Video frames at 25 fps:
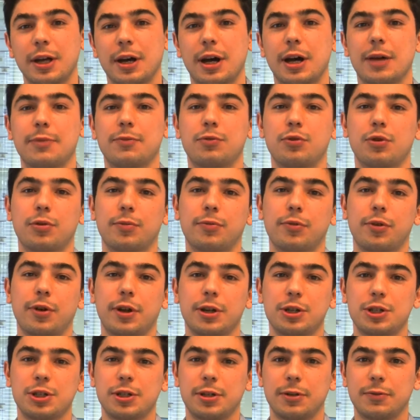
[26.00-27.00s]
I'm from
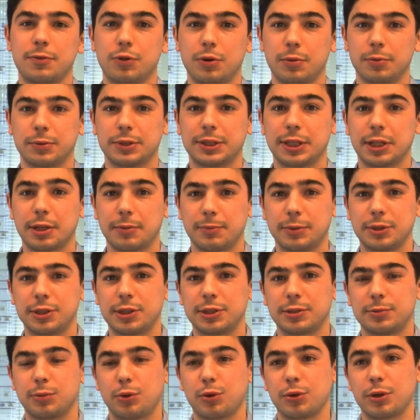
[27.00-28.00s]
Russia, from St.
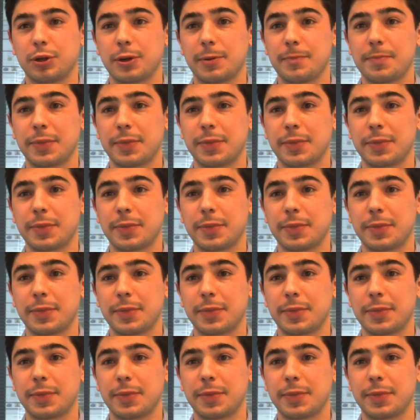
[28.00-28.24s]
Petersburg.